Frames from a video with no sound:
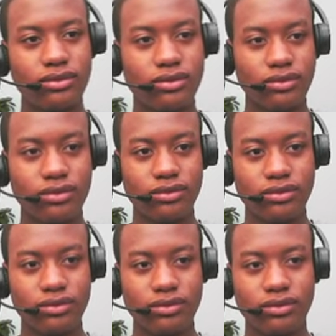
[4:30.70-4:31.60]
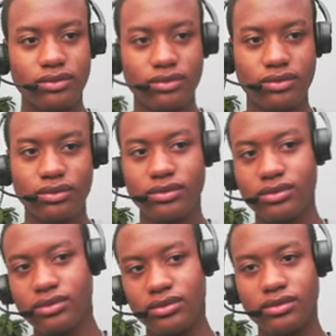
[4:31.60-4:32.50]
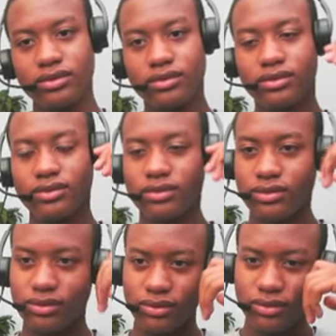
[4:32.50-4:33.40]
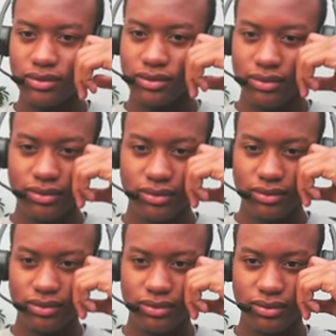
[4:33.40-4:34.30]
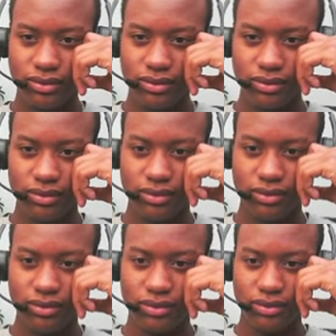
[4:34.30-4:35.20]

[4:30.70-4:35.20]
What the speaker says: [no speech]